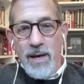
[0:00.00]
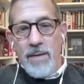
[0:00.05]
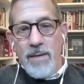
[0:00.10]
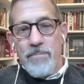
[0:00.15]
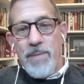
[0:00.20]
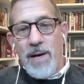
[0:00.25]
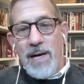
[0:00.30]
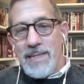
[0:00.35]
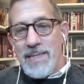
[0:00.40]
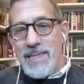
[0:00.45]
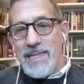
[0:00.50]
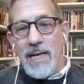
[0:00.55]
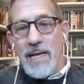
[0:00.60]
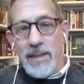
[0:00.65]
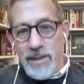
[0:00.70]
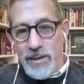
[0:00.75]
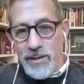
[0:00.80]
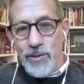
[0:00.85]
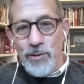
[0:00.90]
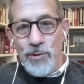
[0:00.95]
by
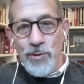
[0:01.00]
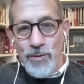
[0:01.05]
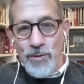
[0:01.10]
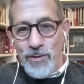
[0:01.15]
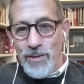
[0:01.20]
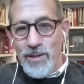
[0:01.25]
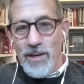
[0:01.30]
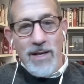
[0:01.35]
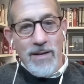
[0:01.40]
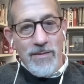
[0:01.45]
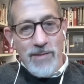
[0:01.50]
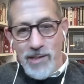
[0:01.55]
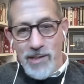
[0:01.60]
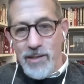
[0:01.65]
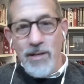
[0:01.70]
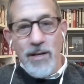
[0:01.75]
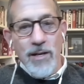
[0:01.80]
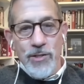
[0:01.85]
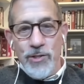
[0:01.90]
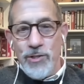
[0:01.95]
selling the Turner Diaries at
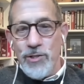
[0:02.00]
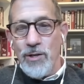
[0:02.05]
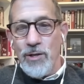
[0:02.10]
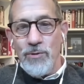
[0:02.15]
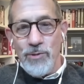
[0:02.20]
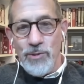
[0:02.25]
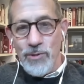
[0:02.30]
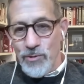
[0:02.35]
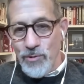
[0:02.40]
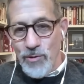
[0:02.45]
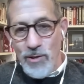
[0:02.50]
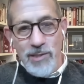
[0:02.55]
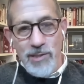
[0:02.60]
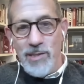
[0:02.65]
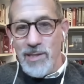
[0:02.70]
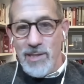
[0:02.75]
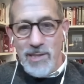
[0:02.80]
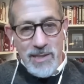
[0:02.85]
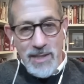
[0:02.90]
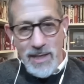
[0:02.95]
gun shows across
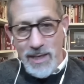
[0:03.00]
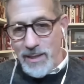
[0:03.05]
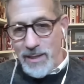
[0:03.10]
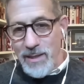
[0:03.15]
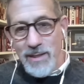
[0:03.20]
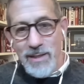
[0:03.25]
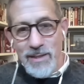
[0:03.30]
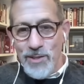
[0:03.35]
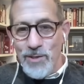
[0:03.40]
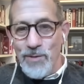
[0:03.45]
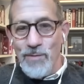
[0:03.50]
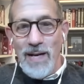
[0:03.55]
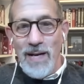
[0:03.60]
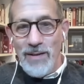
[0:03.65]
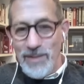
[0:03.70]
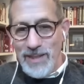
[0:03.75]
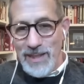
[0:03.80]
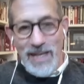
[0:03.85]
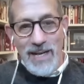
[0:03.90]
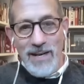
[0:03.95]
the state and in
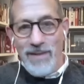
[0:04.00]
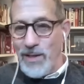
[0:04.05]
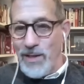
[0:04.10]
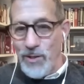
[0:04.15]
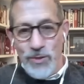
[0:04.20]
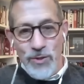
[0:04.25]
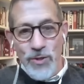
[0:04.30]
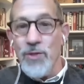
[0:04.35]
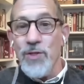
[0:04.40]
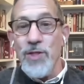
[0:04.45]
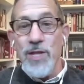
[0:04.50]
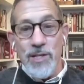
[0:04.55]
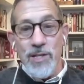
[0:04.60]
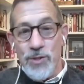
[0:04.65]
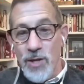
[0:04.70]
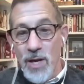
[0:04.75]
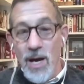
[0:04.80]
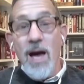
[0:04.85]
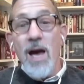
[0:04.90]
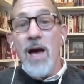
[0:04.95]
surrounding areas. So
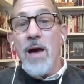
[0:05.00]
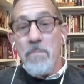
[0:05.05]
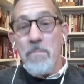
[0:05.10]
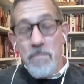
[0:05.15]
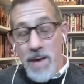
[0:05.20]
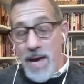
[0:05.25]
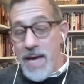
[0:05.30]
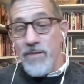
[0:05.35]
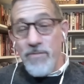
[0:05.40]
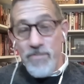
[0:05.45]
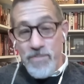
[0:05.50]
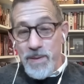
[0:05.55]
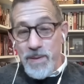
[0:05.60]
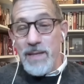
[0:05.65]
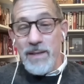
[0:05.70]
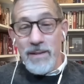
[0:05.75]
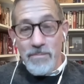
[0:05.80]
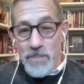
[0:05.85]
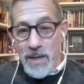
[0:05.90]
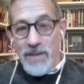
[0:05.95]
this may have
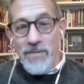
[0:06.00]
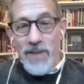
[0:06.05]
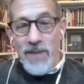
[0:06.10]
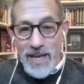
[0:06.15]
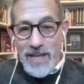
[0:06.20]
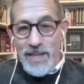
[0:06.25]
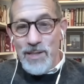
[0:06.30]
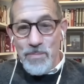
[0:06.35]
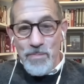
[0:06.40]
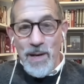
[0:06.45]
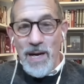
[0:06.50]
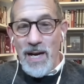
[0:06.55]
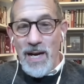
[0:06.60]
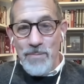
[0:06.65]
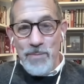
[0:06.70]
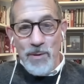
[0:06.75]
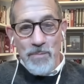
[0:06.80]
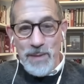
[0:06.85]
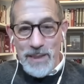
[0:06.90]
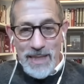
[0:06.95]
been McVeigh's
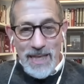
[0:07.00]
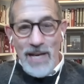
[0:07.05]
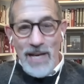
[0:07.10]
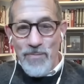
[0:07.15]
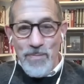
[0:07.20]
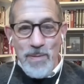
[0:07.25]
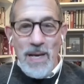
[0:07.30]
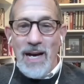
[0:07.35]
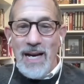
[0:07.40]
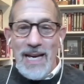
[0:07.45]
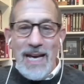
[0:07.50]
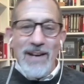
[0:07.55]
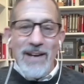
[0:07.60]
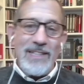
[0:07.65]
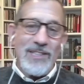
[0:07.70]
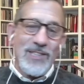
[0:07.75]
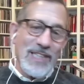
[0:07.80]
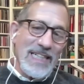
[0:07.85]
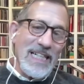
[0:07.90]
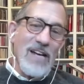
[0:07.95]
Bible, but the FBI
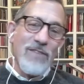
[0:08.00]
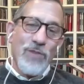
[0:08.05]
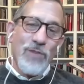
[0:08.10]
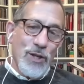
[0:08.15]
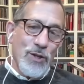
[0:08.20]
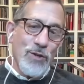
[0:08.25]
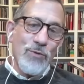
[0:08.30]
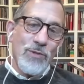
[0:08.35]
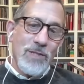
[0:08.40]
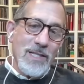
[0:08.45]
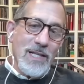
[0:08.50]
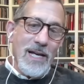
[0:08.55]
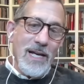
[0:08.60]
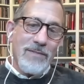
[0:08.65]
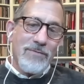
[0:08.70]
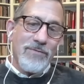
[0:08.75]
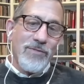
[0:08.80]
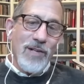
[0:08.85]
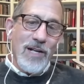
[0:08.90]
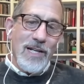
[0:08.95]
actually never used that
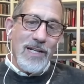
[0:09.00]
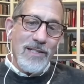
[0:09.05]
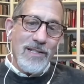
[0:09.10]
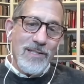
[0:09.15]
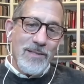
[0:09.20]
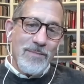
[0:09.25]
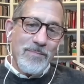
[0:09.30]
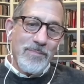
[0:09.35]
phrase.